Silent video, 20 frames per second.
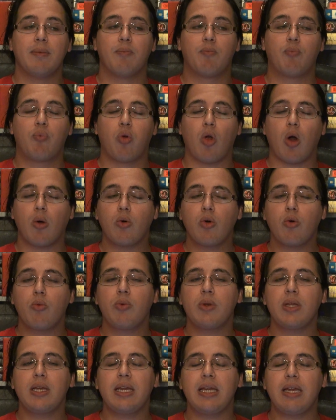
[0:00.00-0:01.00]

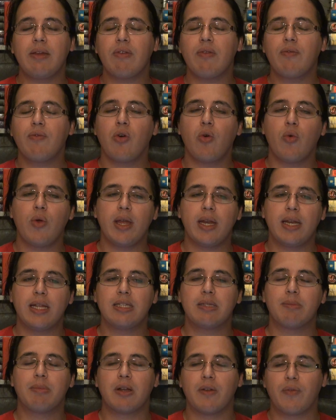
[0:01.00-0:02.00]
probably, even though it
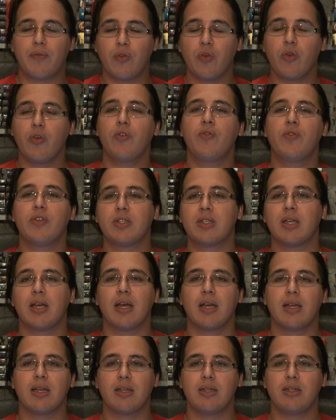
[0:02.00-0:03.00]
is about a third the
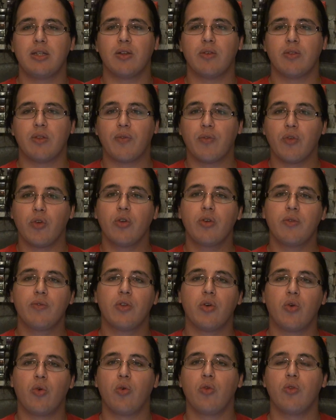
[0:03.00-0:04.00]
size, the third of
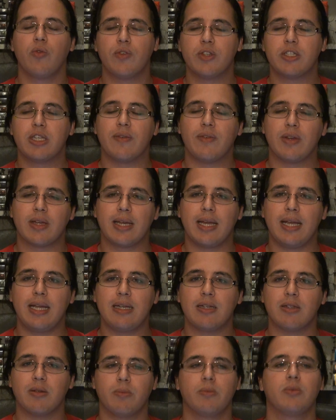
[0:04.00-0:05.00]
the whole of the Seven
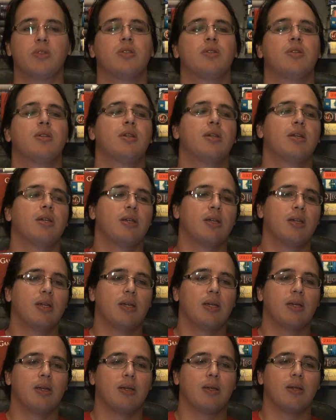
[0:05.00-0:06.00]
Kingdoms,
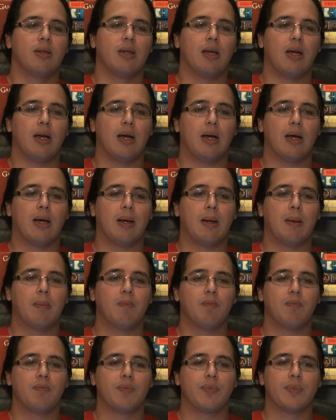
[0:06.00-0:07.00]

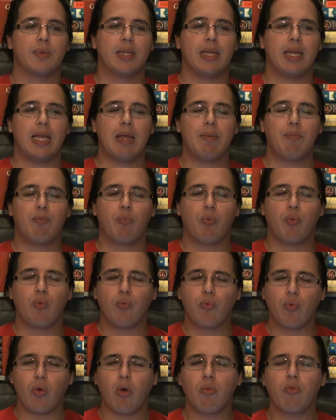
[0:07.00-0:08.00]
it
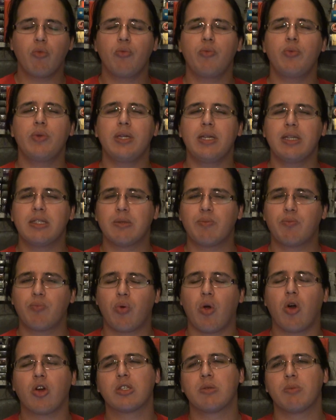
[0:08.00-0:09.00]
probably is
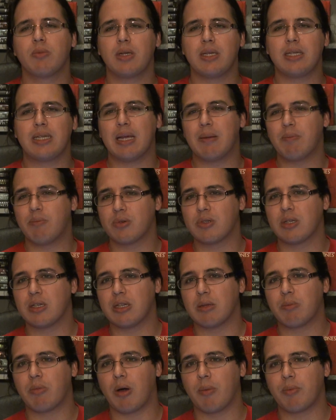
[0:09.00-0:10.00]
approximately 10% of
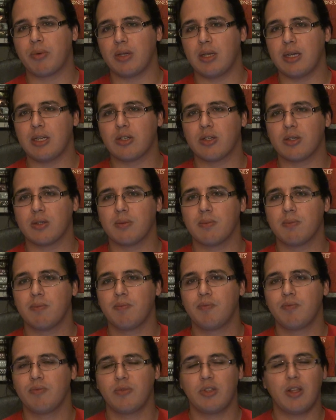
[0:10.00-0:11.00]
the population.
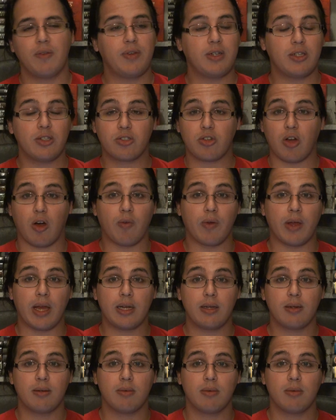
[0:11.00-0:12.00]
Nothing to scoff at.